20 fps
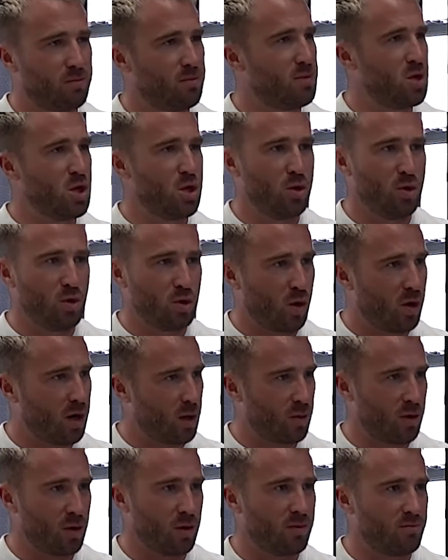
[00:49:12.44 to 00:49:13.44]
huge
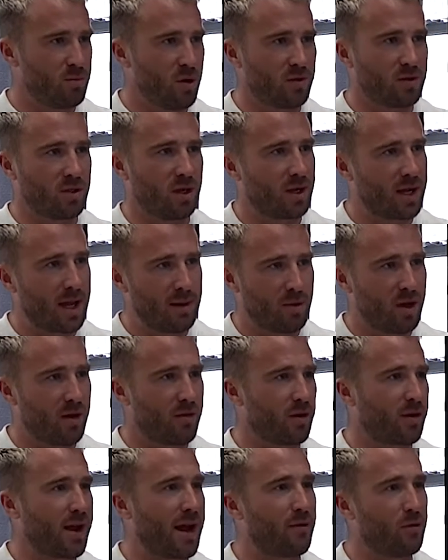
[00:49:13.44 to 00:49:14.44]
Hollywood hoop move star, came
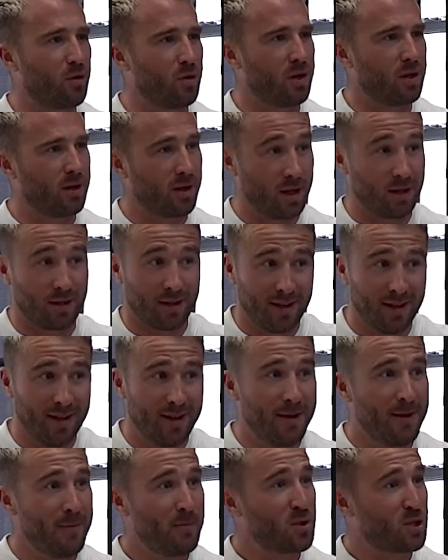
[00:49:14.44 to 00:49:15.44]
governor of California. Governor of
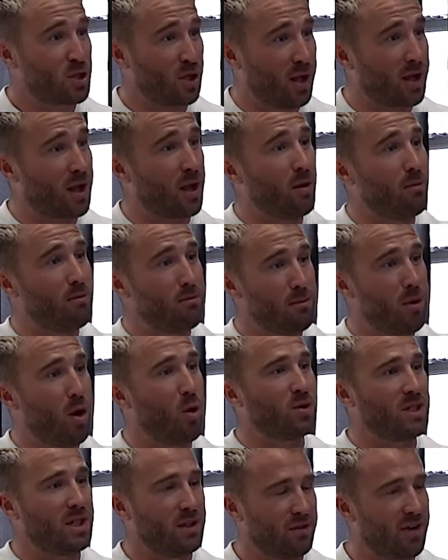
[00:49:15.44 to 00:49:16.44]
California. So like
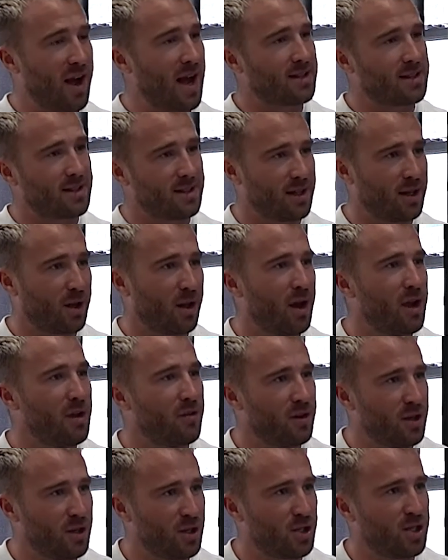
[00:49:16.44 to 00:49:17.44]
multifaceted yeah.
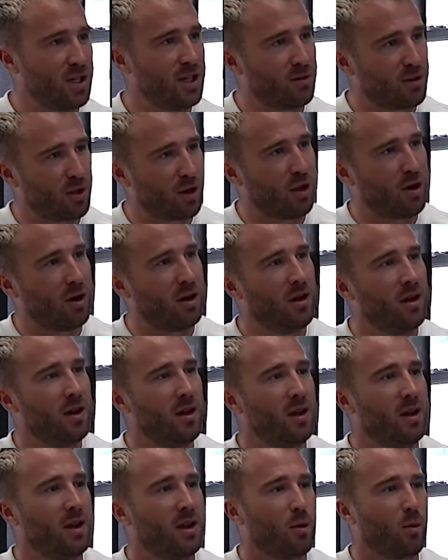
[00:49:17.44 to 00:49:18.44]
life and yeah. achieved a lot.
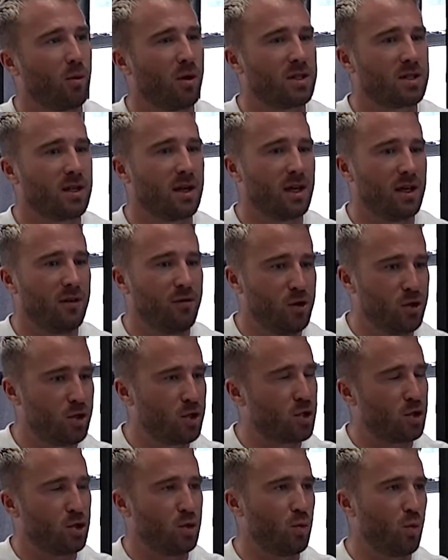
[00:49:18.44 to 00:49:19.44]
Whereas like if you
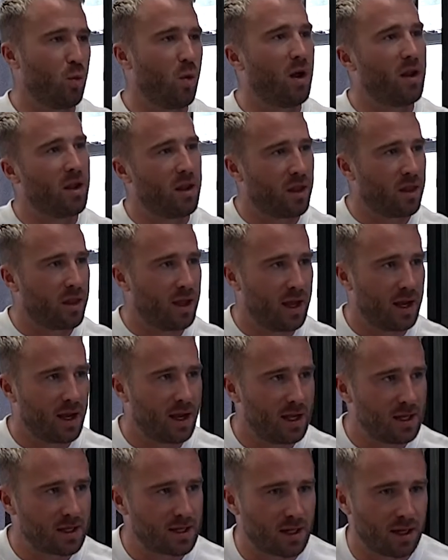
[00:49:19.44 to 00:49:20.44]
just do one thing,
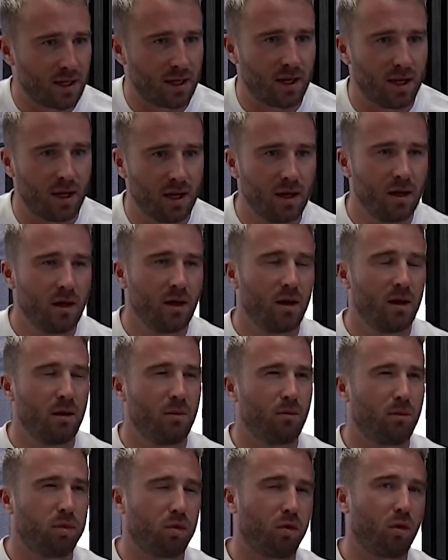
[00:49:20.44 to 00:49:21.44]
it's gonna
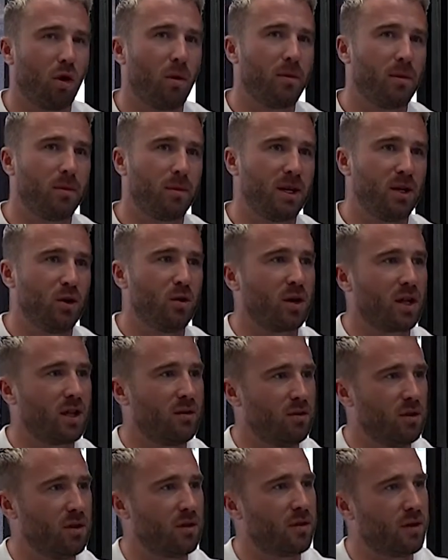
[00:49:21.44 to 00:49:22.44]
probably not
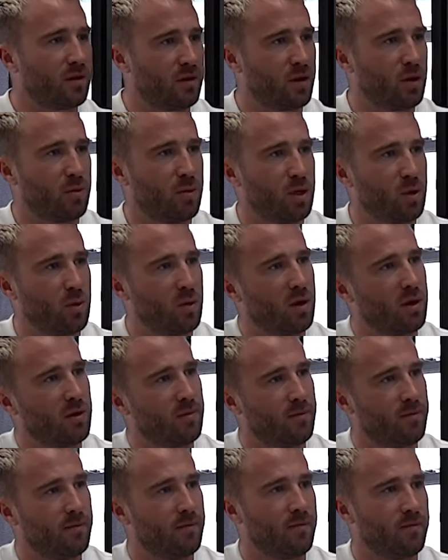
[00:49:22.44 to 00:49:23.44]
give you the fulfillment you want.
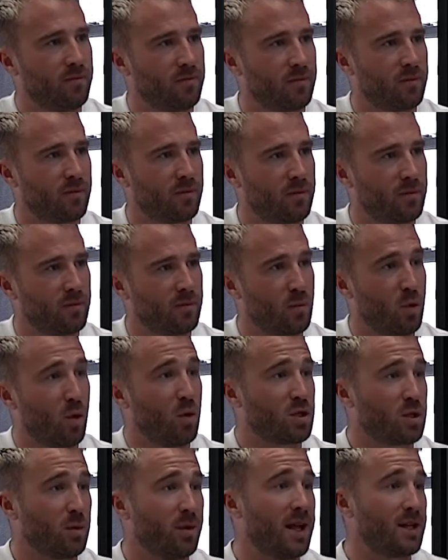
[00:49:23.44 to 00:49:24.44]
Right, right.
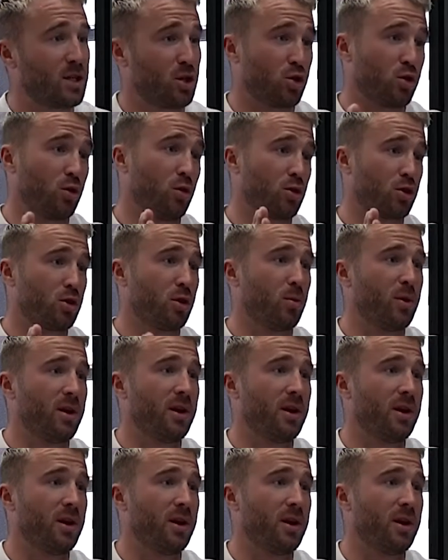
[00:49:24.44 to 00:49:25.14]
Also, when it has a short, short